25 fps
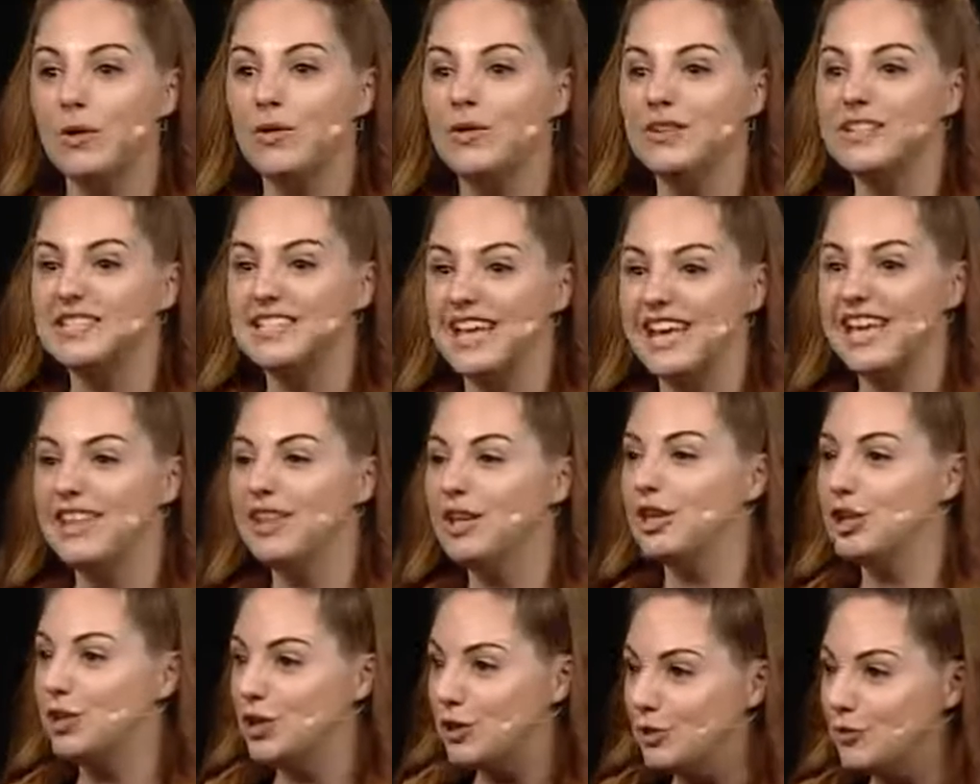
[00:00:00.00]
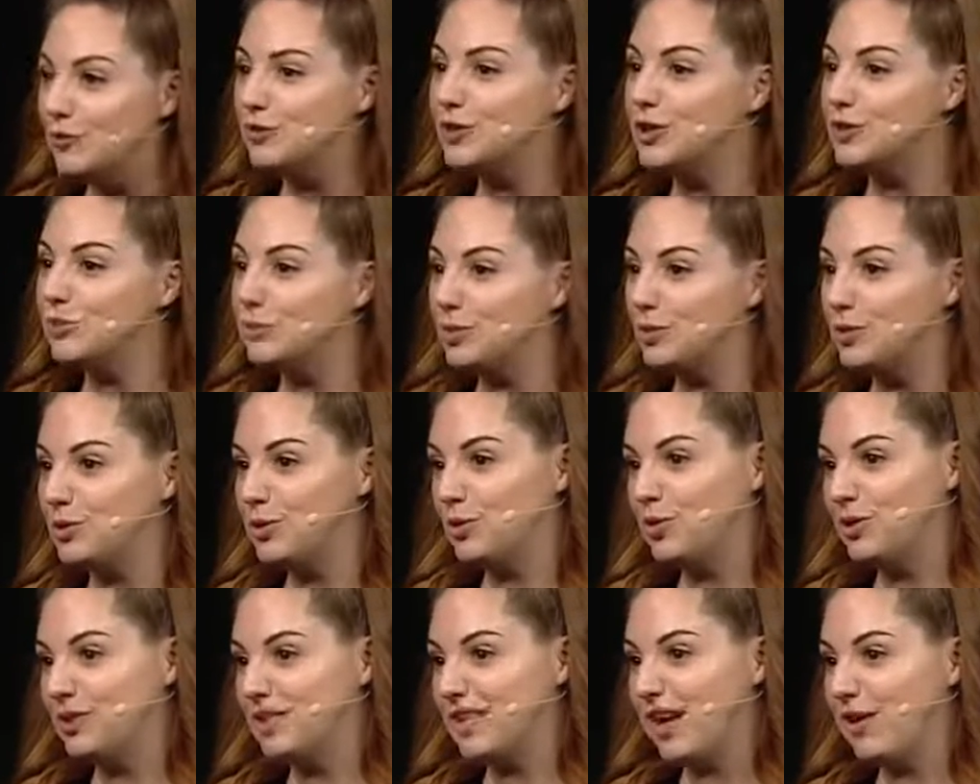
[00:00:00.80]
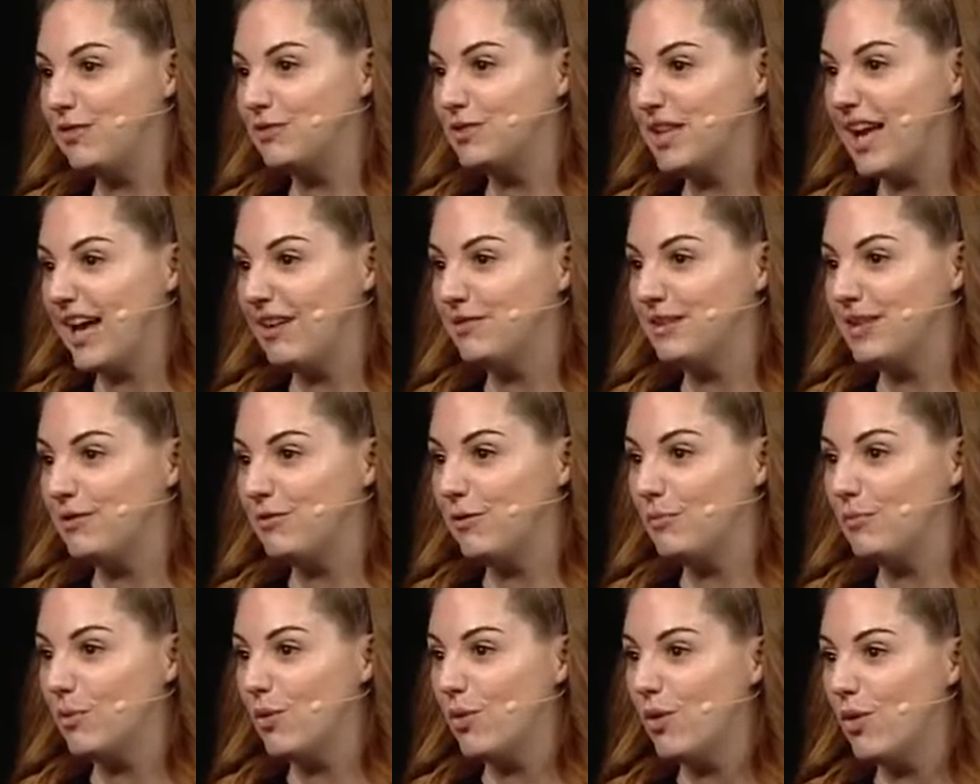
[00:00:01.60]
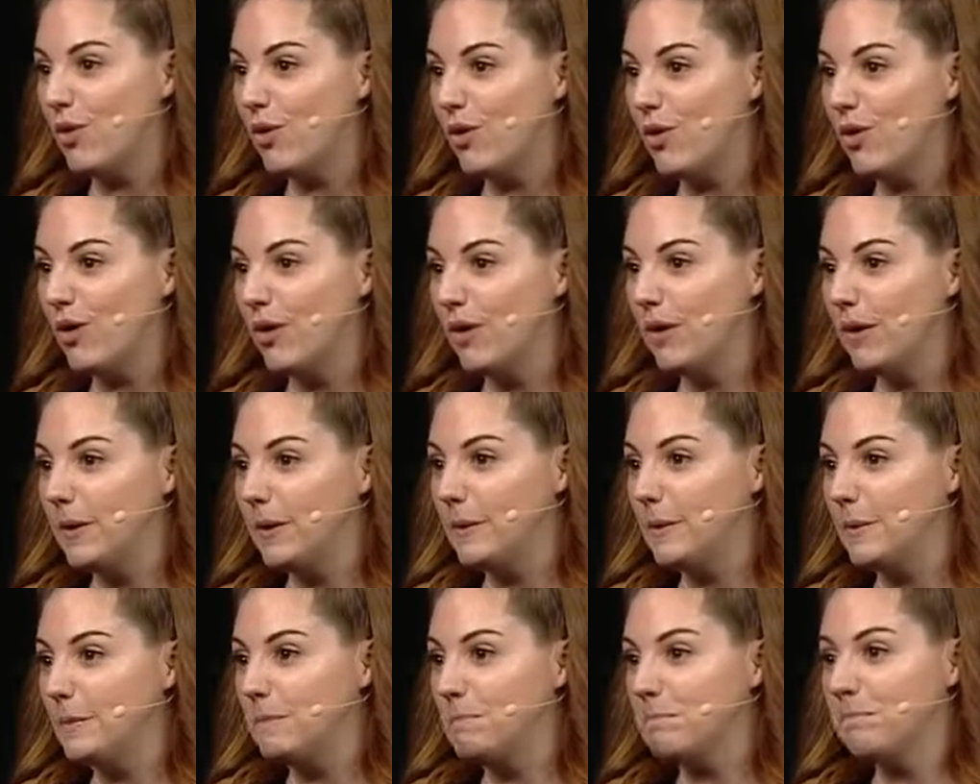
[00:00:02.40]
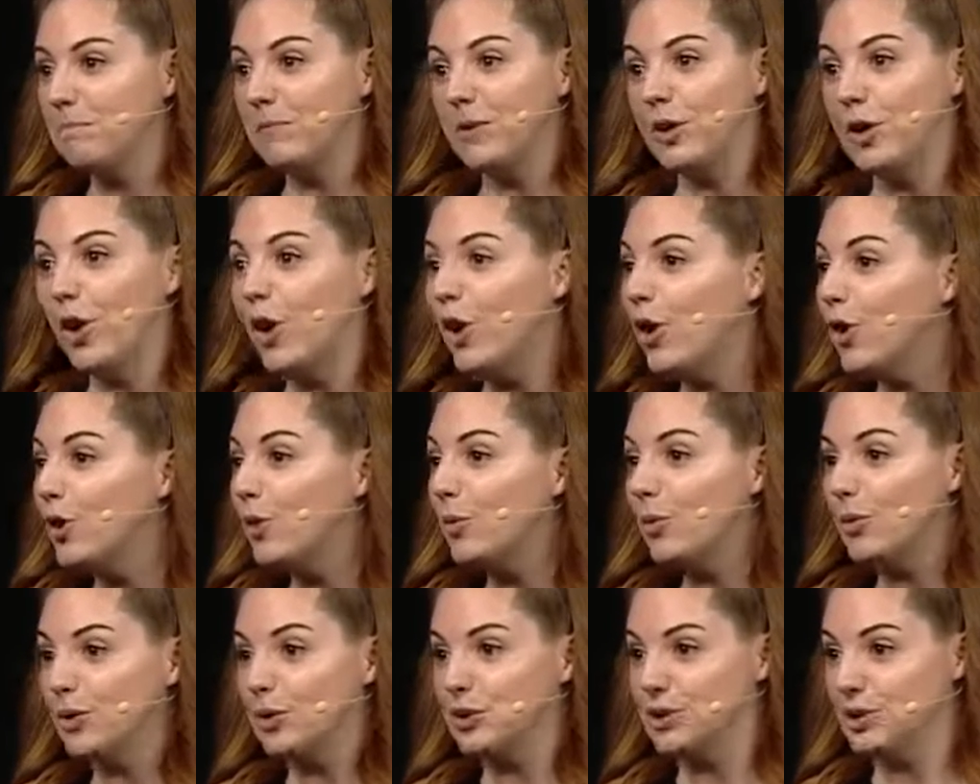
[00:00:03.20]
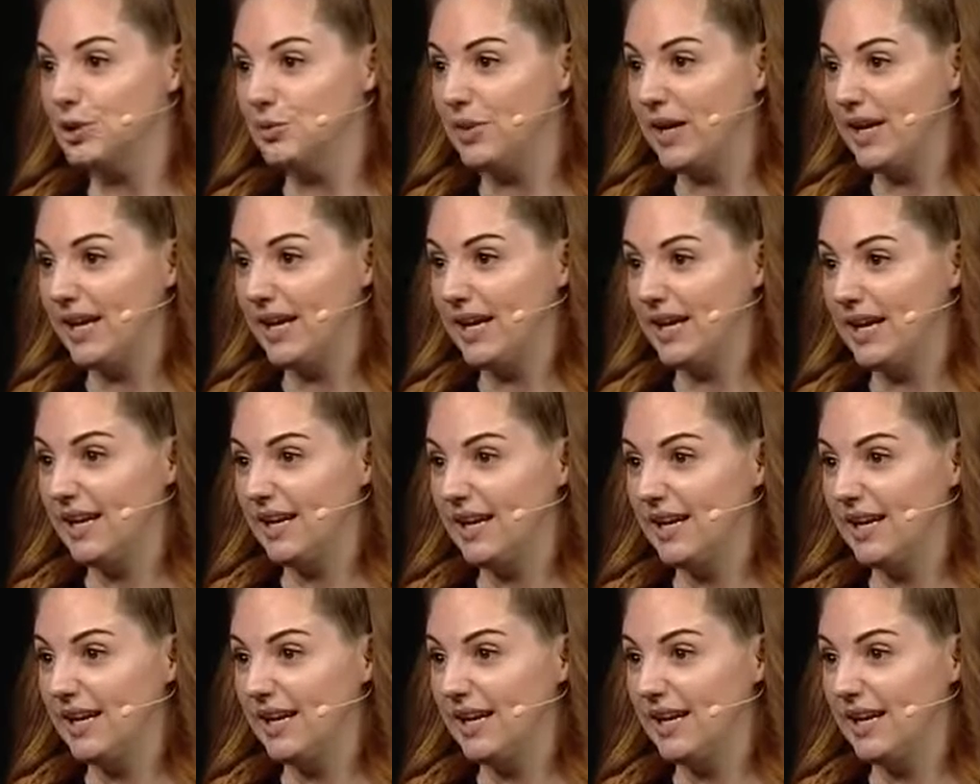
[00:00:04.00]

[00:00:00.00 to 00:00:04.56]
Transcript: on the day that you've just pulled yourself down even more. You're not going to want to do it.